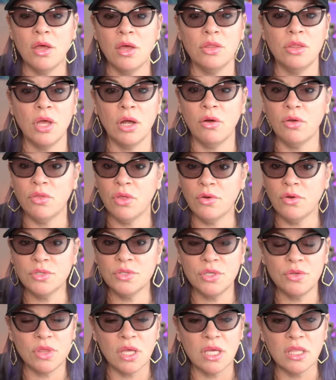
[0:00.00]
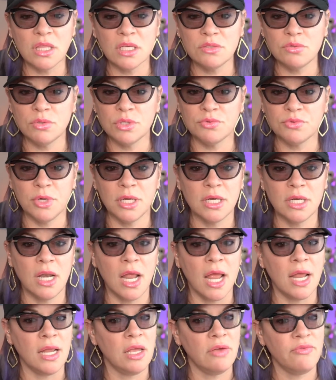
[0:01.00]
There are those who think this was written
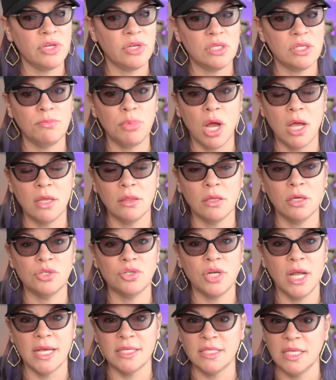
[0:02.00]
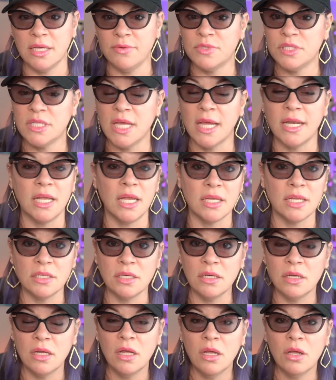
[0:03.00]
and given to Brian Landry as he was
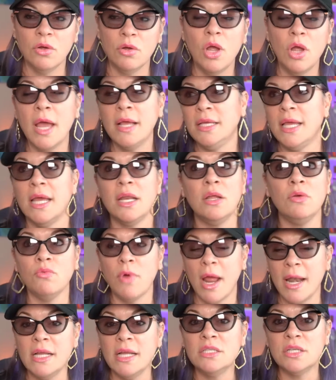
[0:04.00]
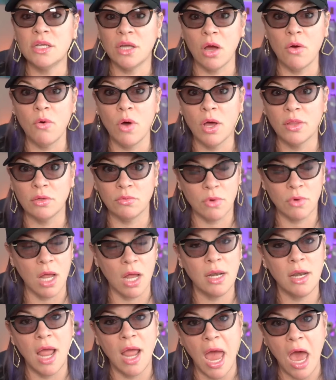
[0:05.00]
getting ready to go on the
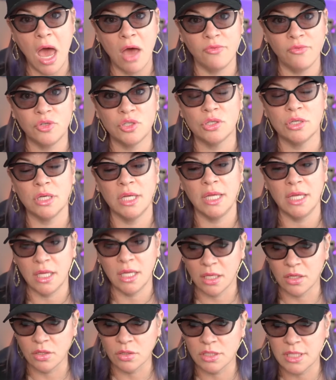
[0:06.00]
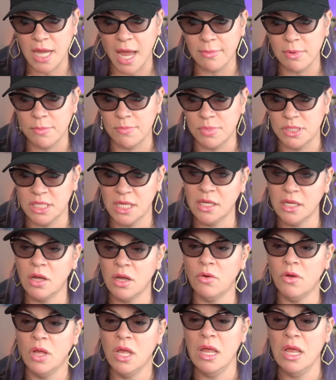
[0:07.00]
run after he killed Gabby
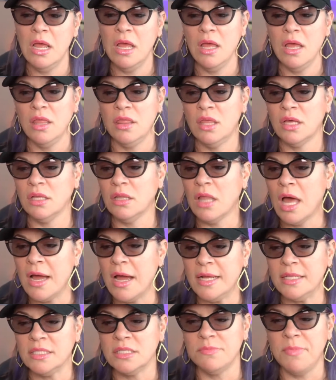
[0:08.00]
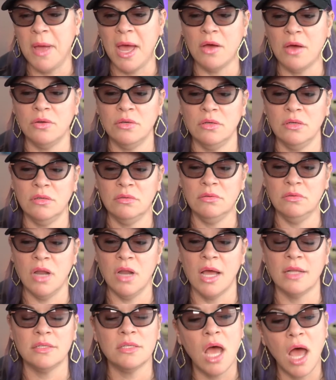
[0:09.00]
Petito. The lines about
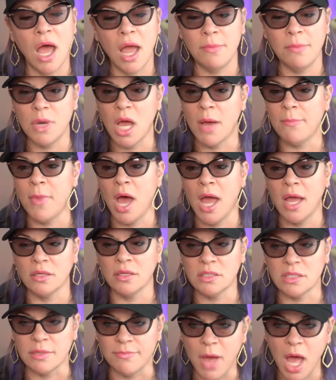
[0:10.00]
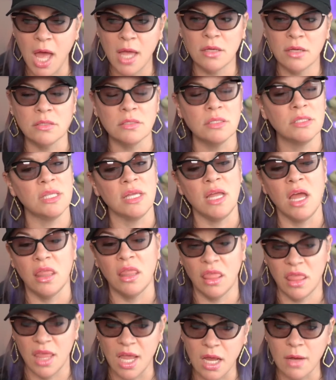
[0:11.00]
not time, not miles and miles, the
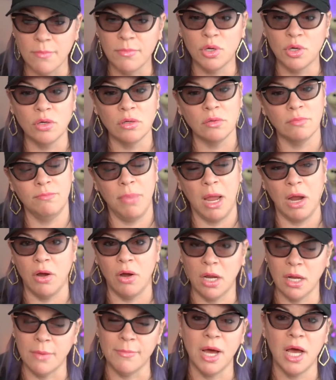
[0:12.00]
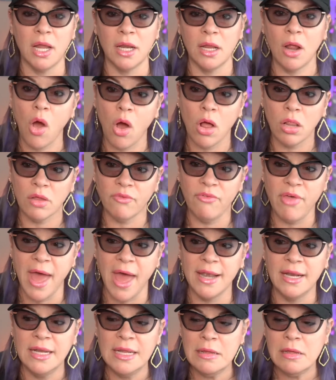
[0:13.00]
unthinkable, burying a body, all of
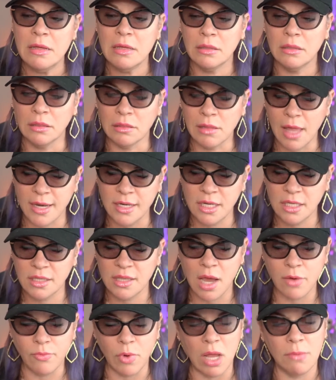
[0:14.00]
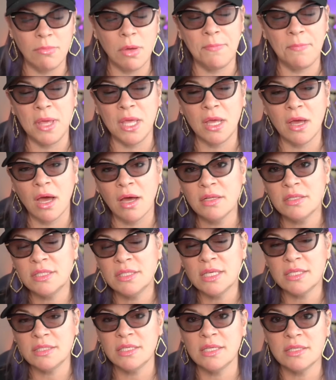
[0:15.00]
that, lending that way. But because
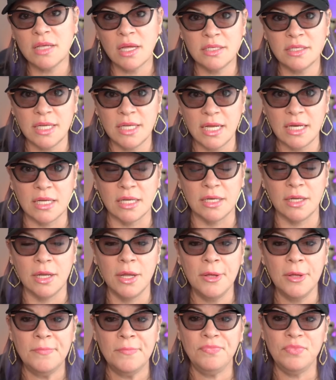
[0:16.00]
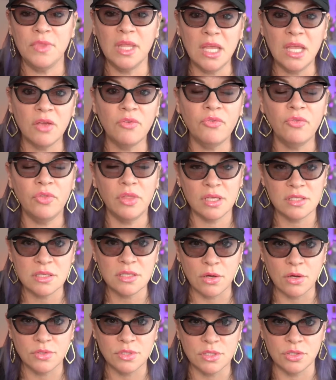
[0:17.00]
this is undated, if this
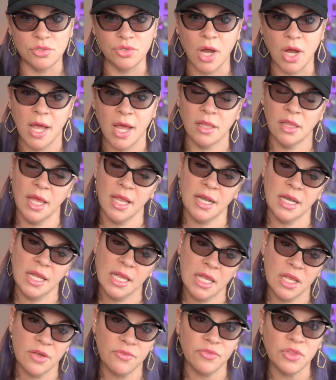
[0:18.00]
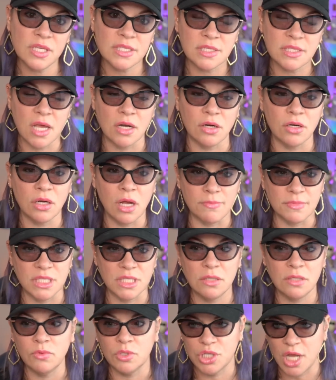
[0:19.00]
goes to trial and if this letter comes
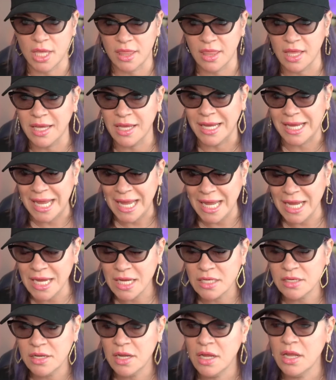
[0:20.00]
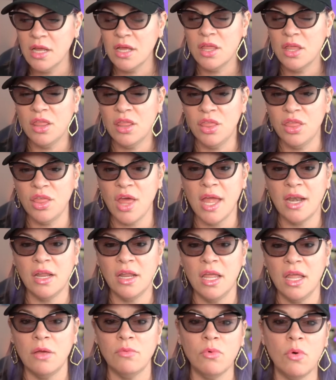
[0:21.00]
in, which I think it can, then
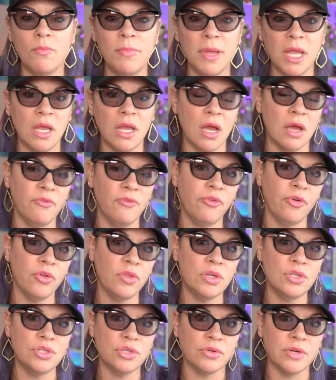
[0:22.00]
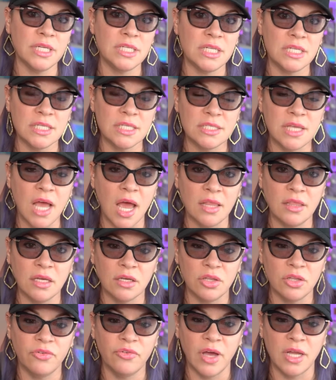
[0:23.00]
it will be for the jury to decide. They're
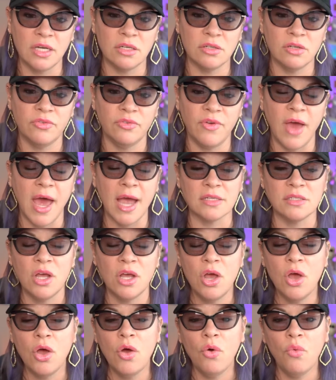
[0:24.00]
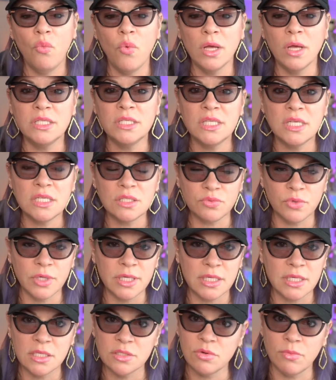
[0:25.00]
the finder of fact. Was this
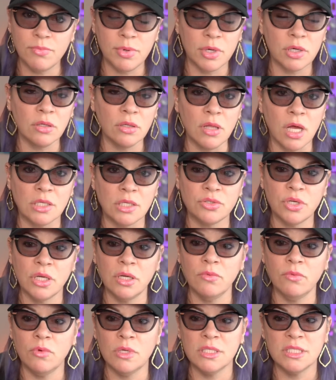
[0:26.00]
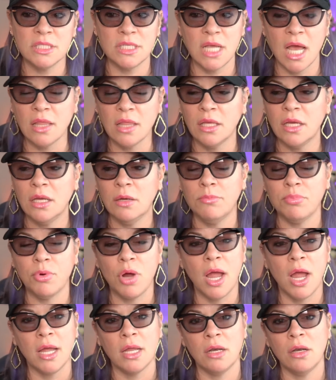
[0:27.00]
written as Roberta Landry was telling
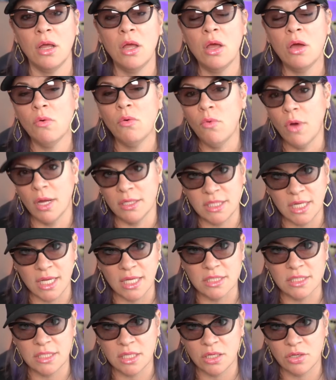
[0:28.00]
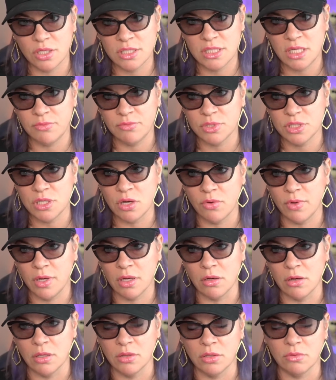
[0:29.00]
Brian what to consider as he was going
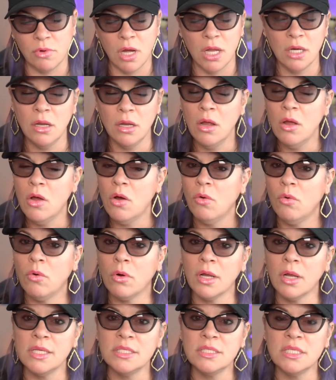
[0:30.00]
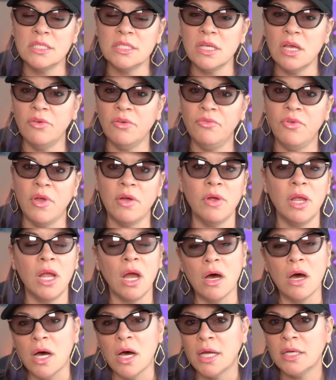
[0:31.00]
on the run? Or is this a very
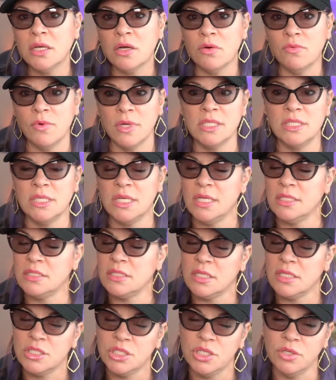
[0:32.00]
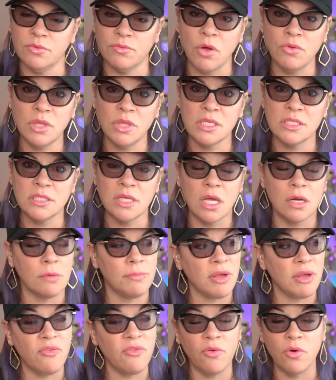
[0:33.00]
odd coincidence that she wrote this letter
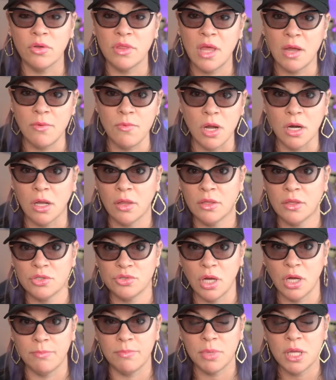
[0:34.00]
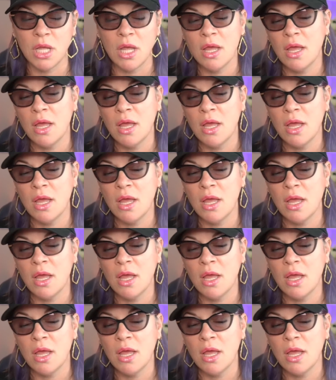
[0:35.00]
before they went on the trip?